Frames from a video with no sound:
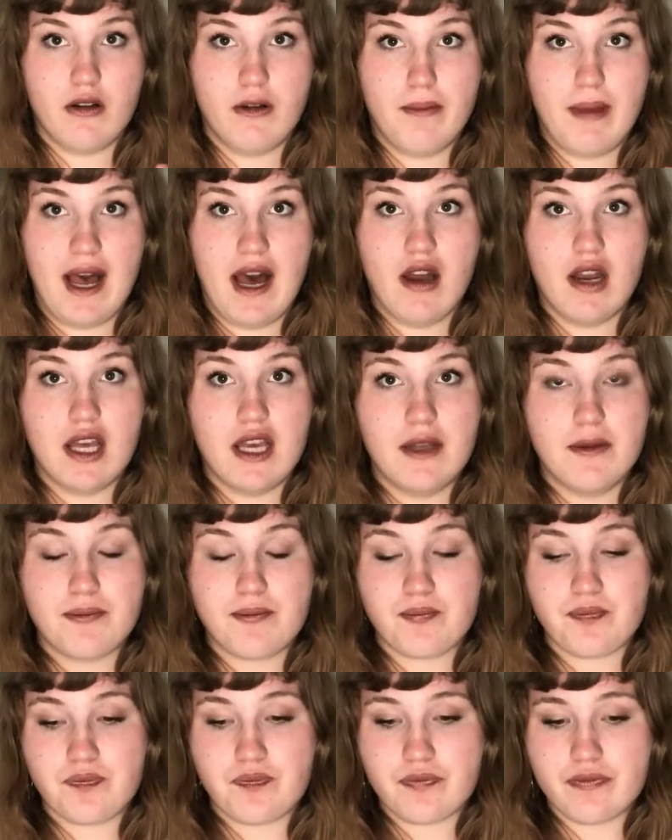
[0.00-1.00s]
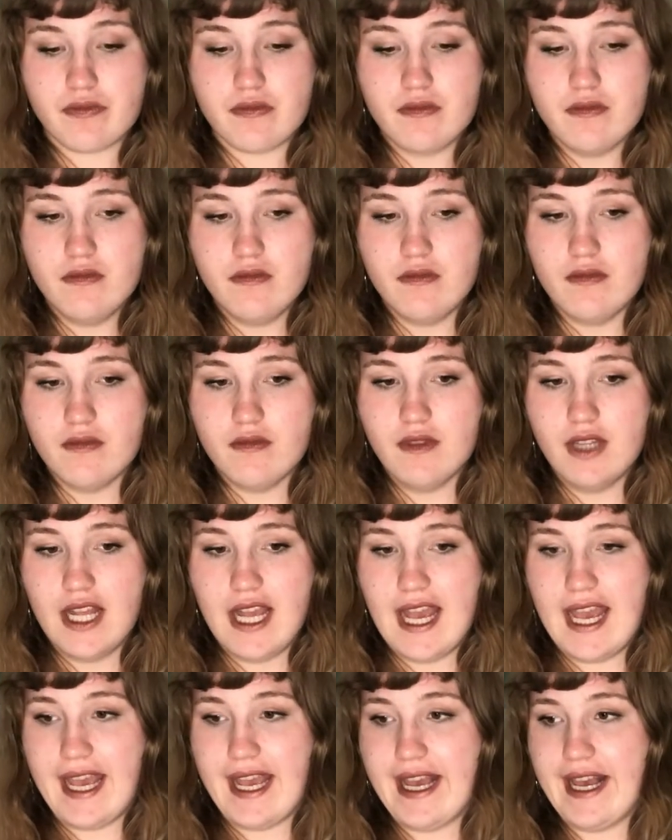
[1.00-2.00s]
about it,
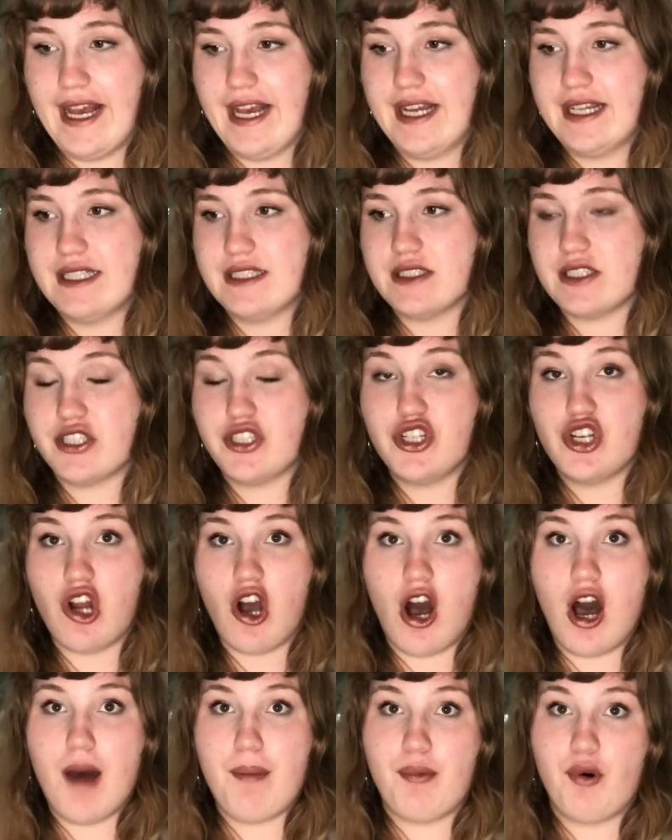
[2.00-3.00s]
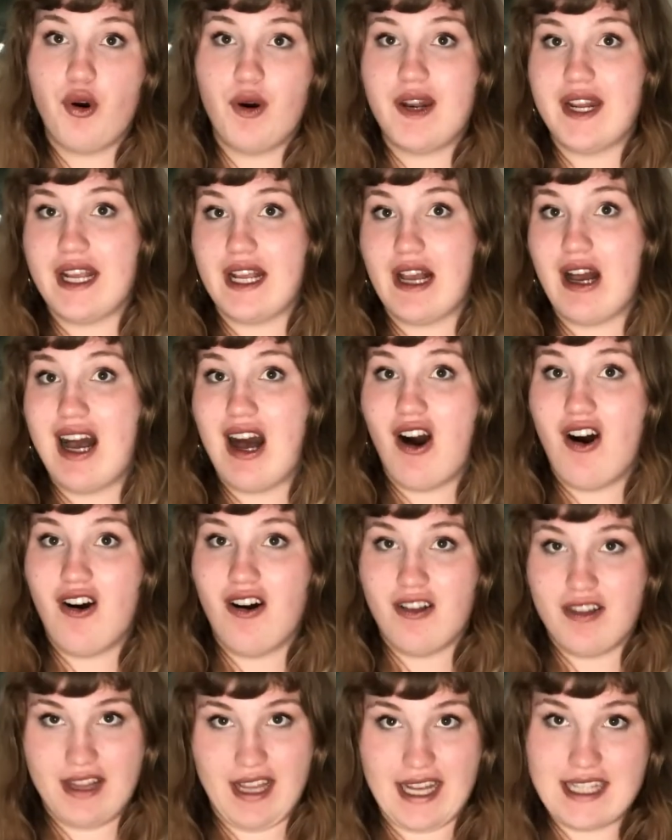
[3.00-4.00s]
and not putting
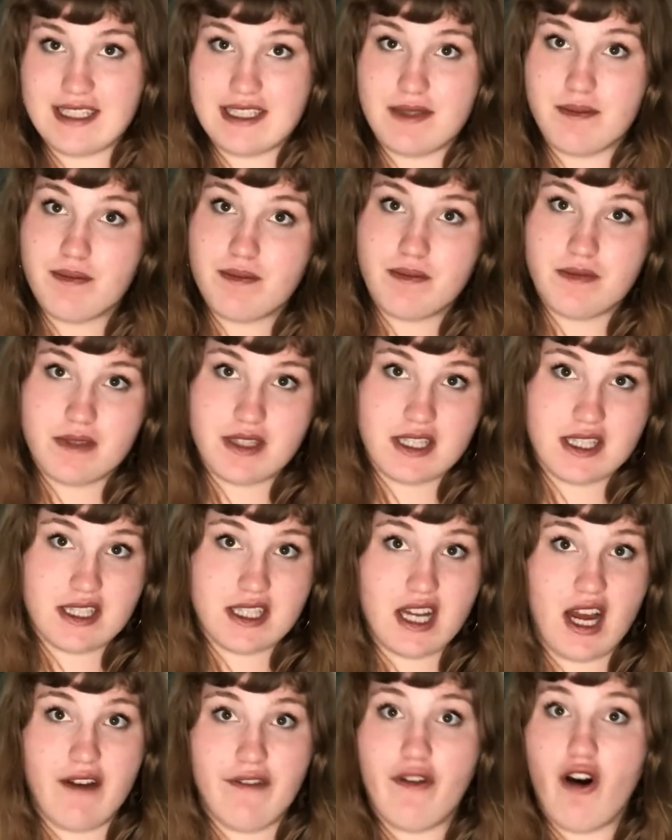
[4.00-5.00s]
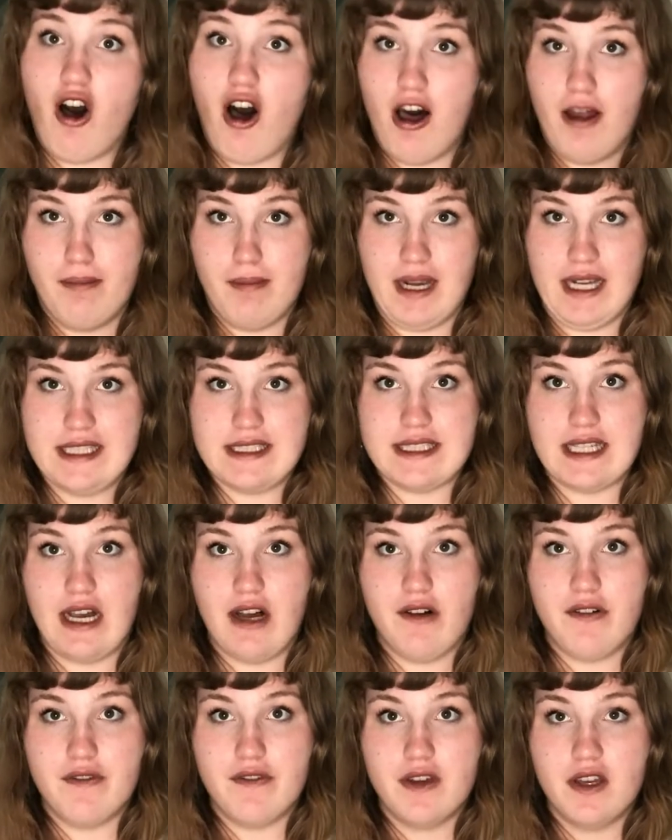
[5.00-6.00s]
all that stuff on
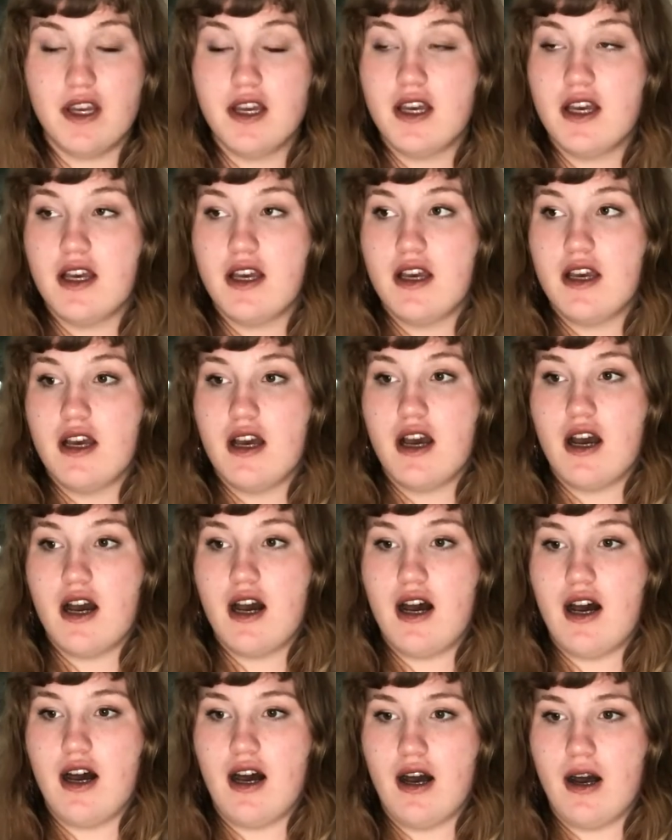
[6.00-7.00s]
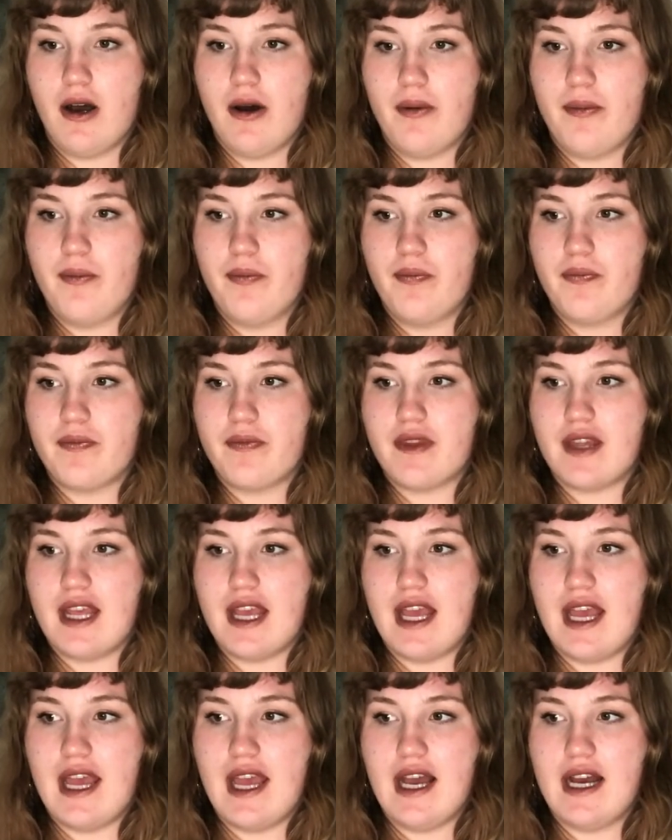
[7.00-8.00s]
myself.
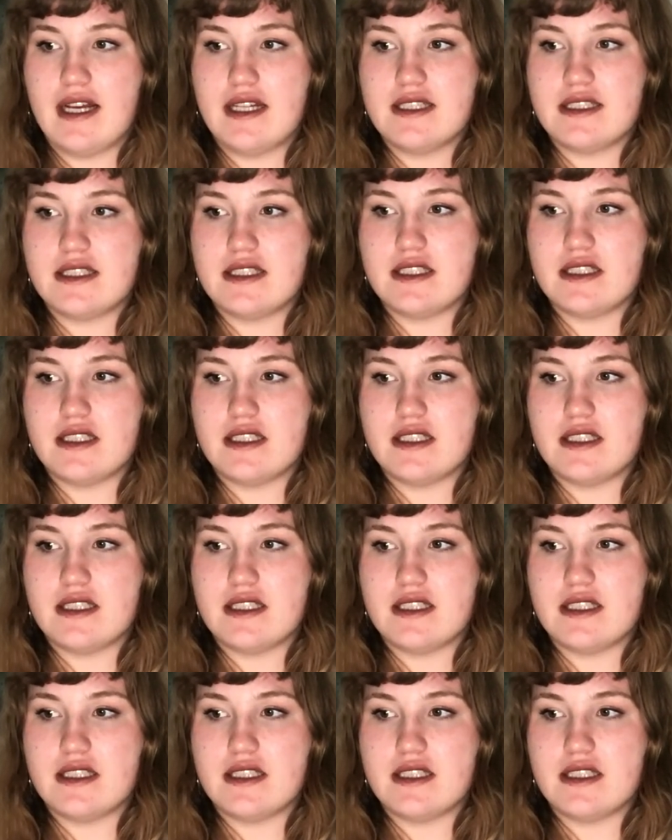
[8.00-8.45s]
And